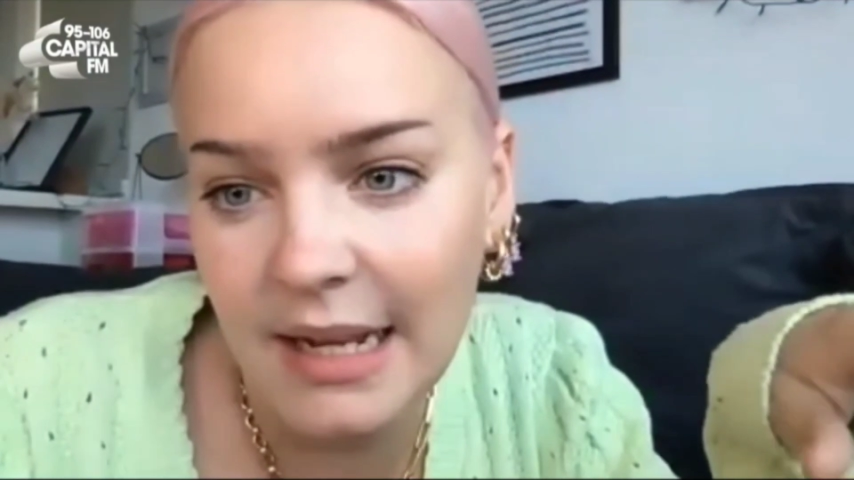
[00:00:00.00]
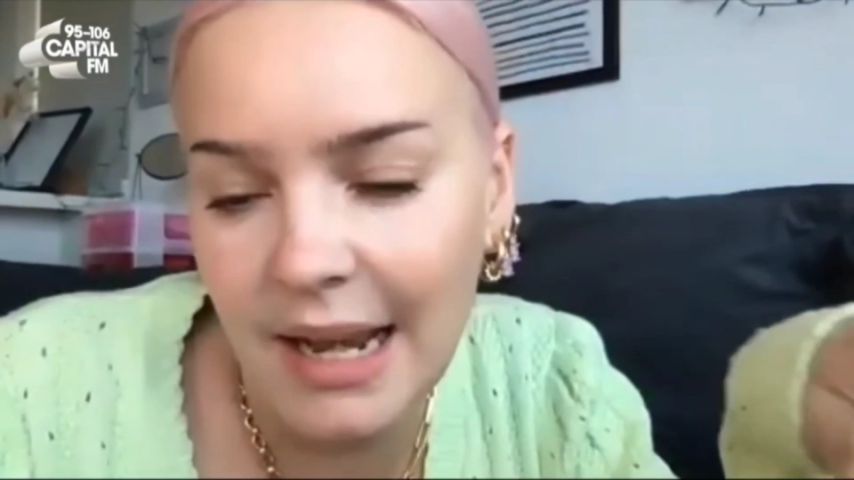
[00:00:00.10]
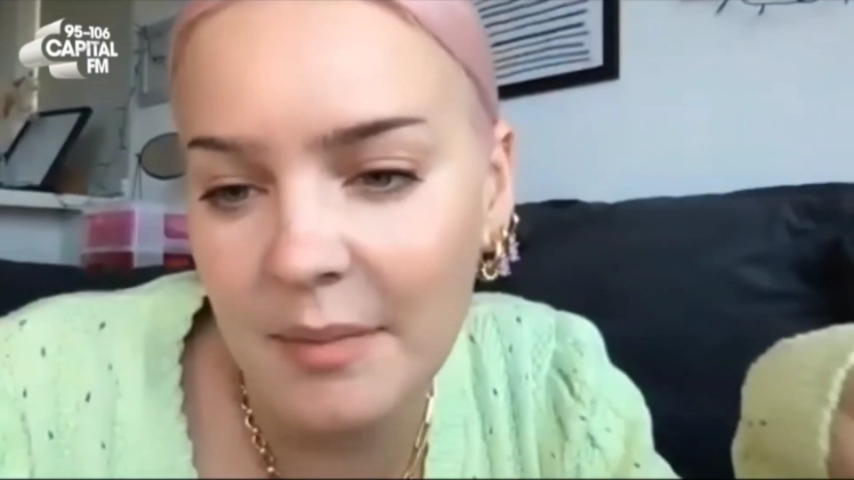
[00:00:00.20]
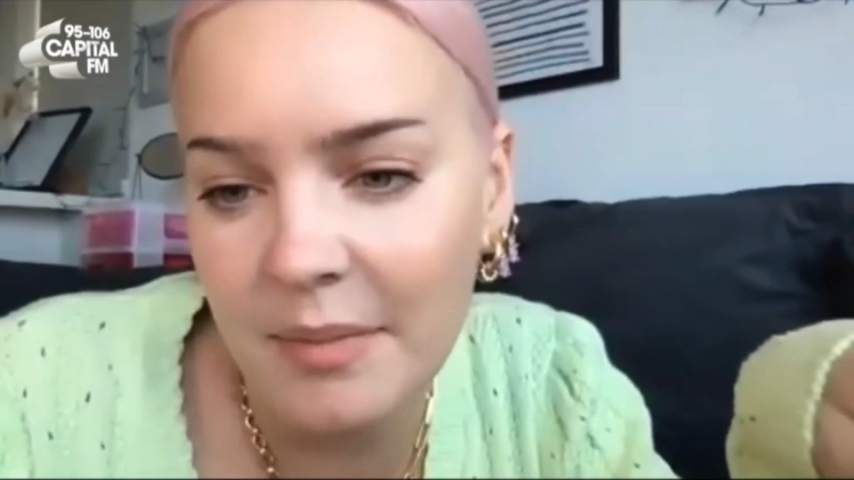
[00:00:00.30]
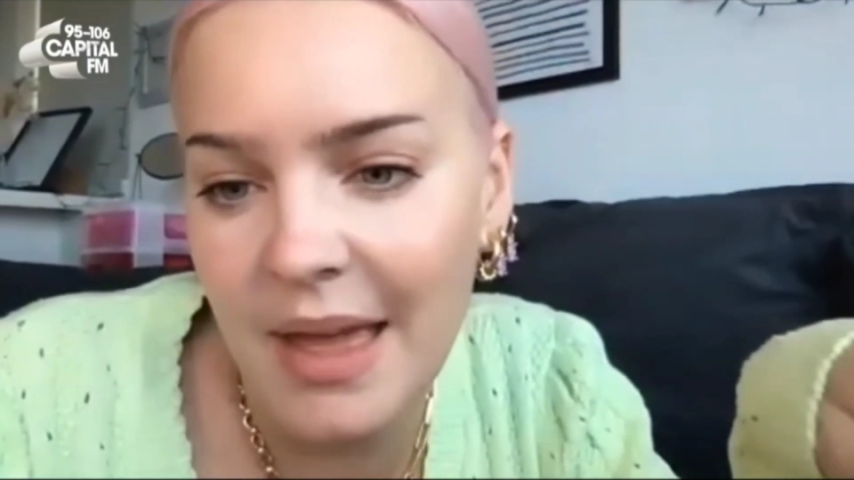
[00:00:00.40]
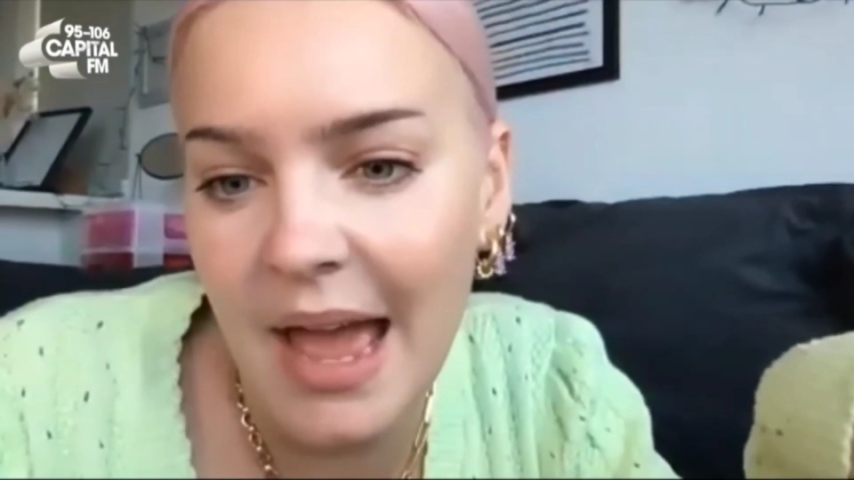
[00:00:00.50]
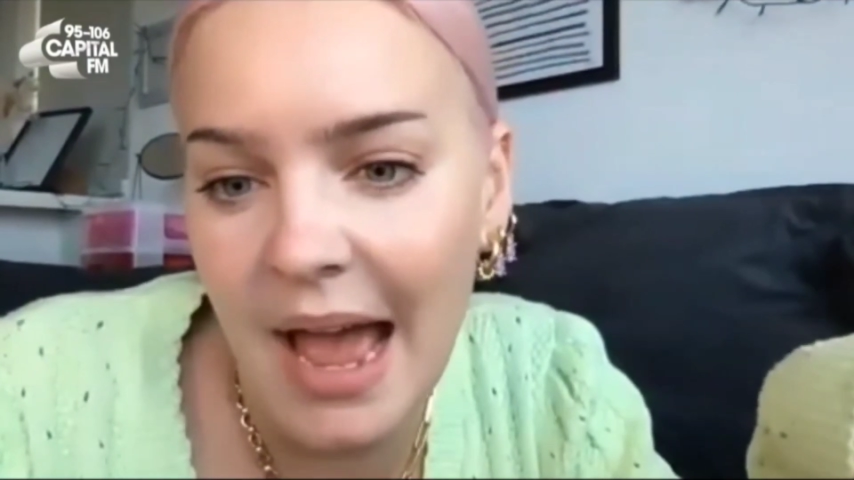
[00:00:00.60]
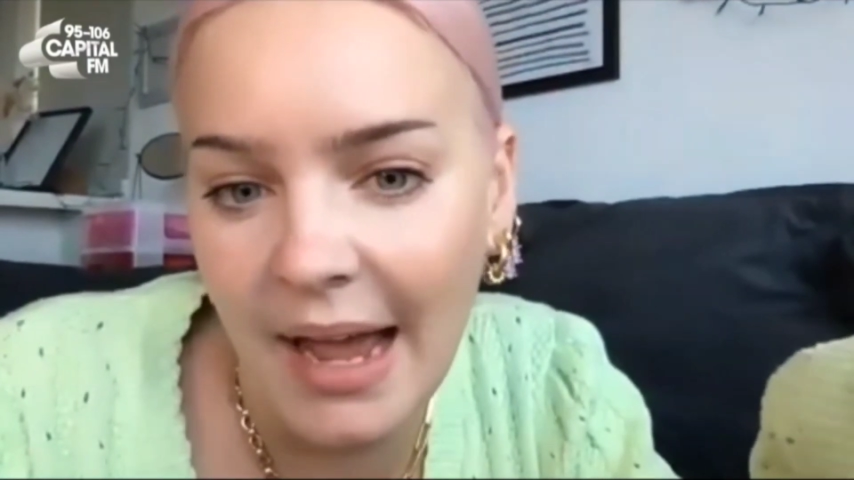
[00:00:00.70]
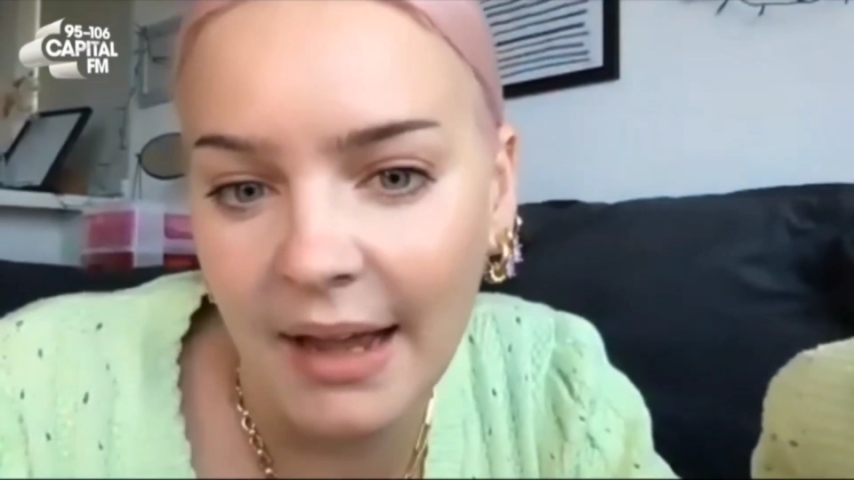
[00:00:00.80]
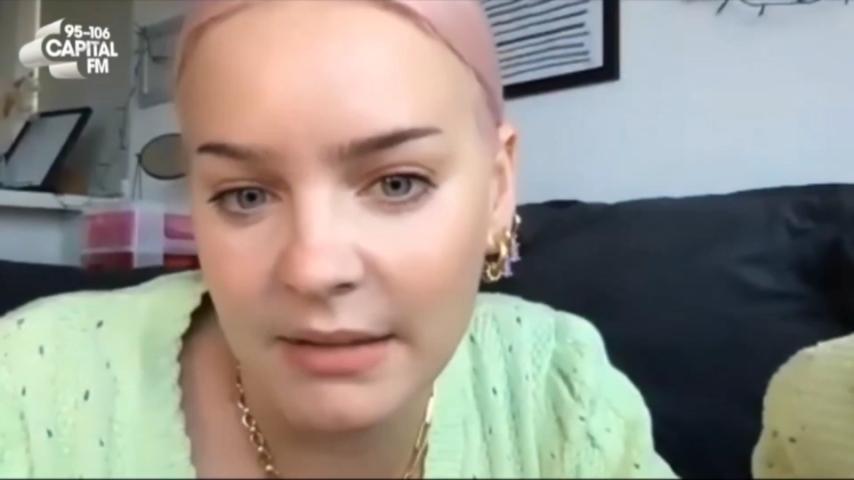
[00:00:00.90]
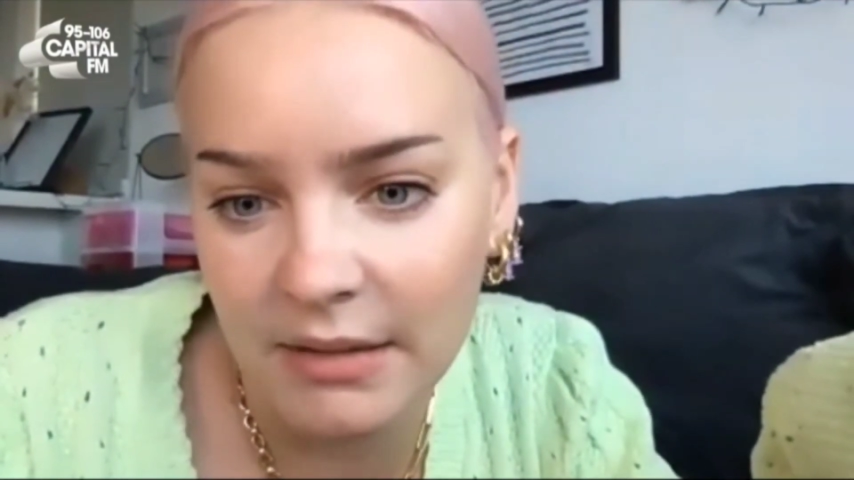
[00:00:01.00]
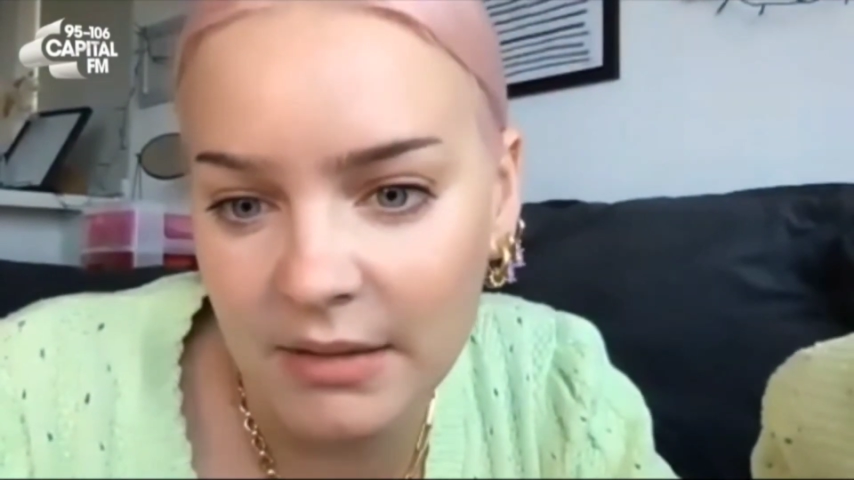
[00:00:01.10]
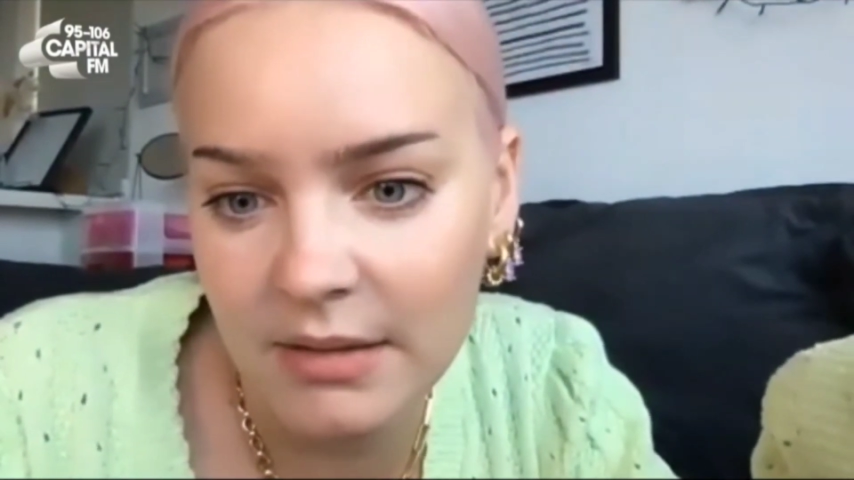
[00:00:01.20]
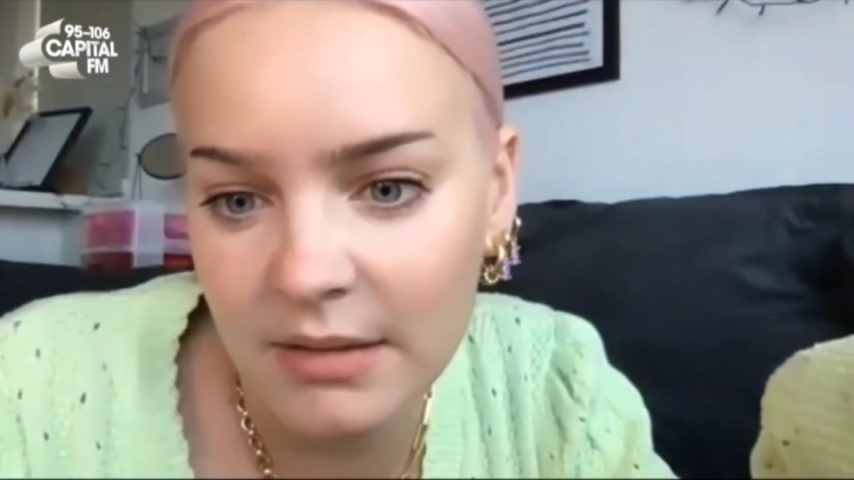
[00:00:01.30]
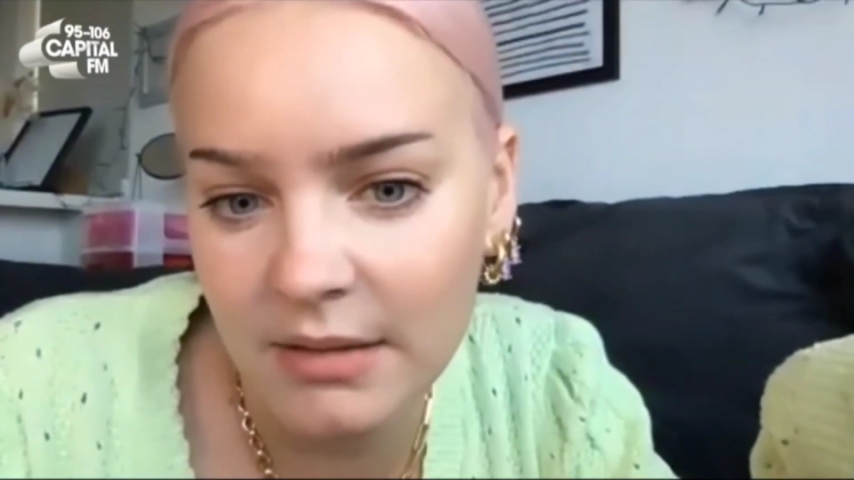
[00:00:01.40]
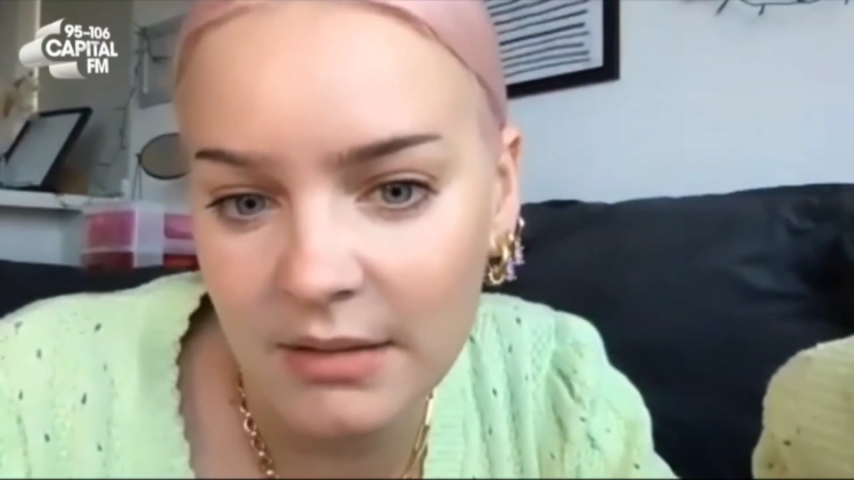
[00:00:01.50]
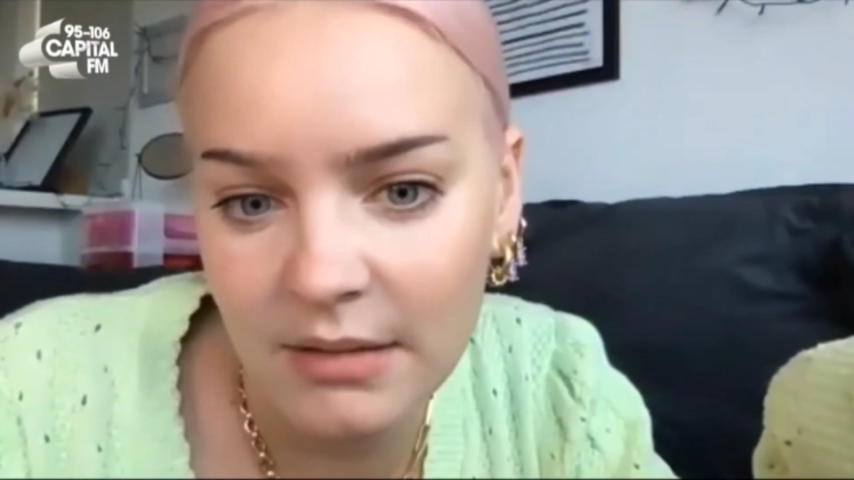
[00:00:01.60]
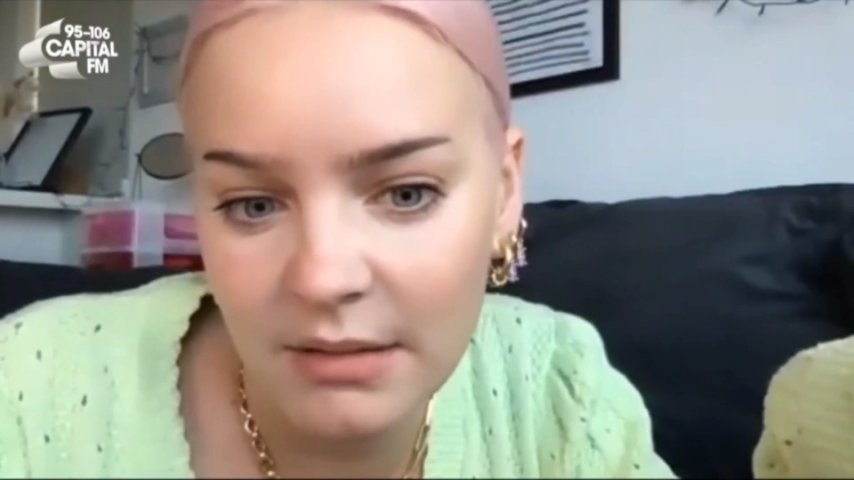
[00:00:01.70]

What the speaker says: clap their hands?